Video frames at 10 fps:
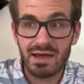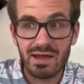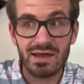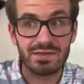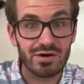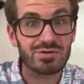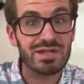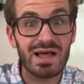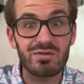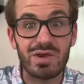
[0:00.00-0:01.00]
And there was a
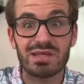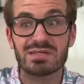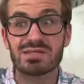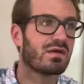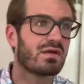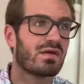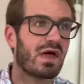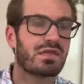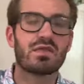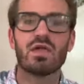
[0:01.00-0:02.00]
lot of waste. I
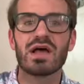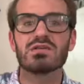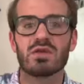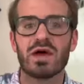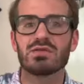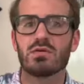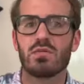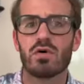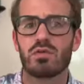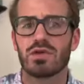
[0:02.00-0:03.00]
think the last the last one we
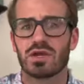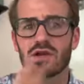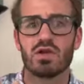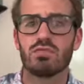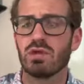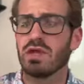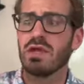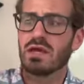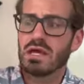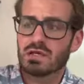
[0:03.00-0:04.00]
pulled when we did it globally
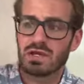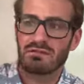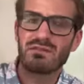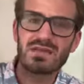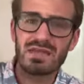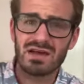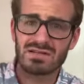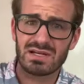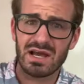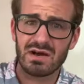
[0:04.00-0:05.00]
is like
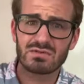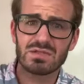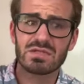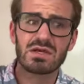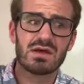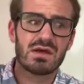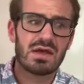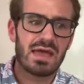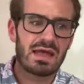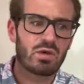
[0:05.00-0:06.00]
50,000 accounts
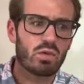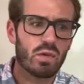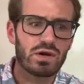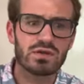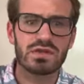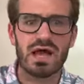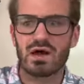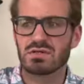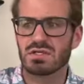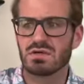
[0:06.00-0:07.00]
and it whittled it
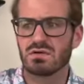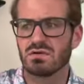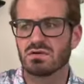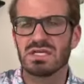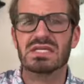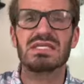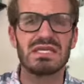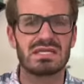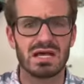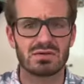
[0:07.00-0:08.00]
down to
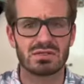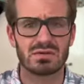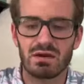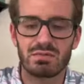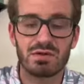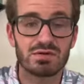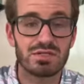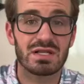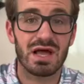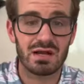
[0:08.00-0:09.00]
16,000. There's just
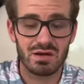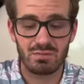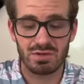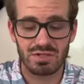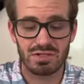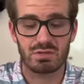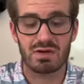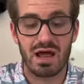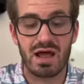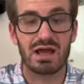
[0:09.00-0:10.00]
a lot of companies that were
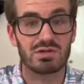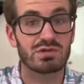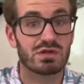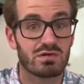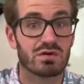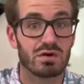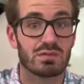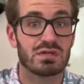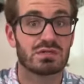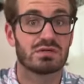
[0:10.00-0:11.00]
not actually software companies.